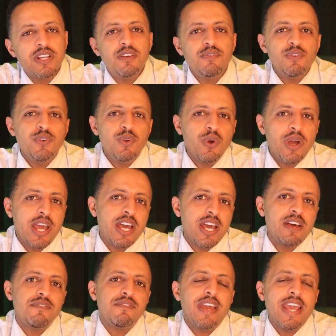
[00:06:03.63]
If you
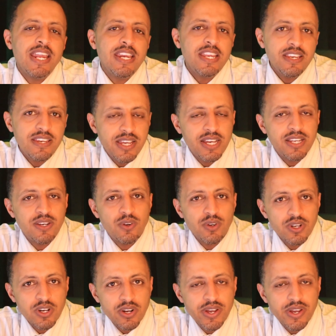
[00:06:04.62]
have any debt
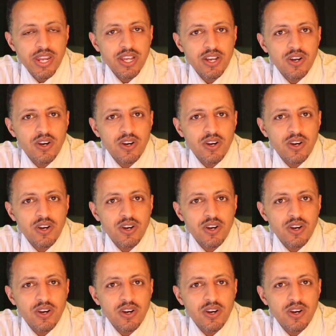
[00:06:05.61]
on a credit